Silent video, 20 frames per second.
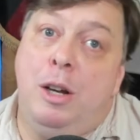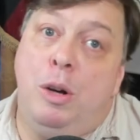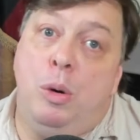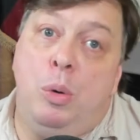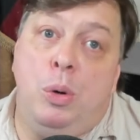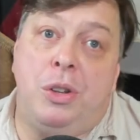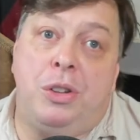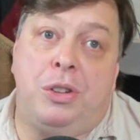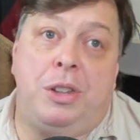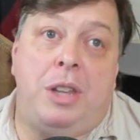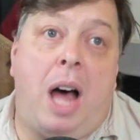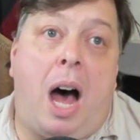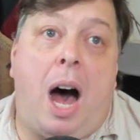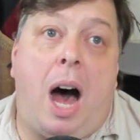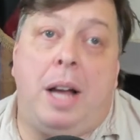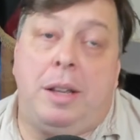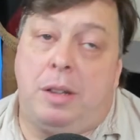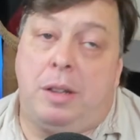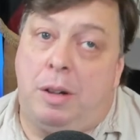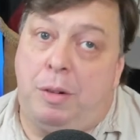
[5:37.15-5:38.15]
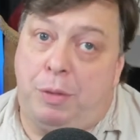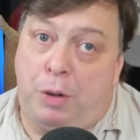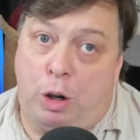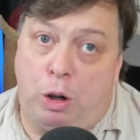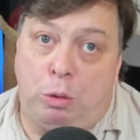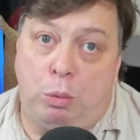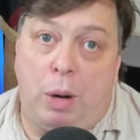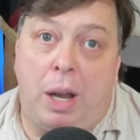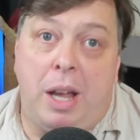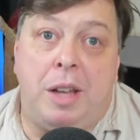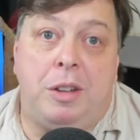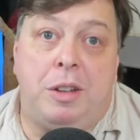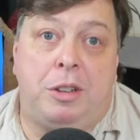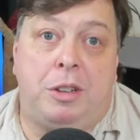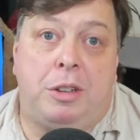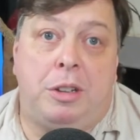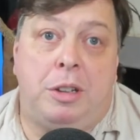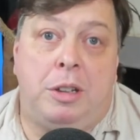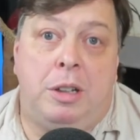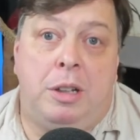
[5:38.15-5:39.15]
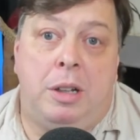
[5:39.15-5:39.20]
who is not of her race.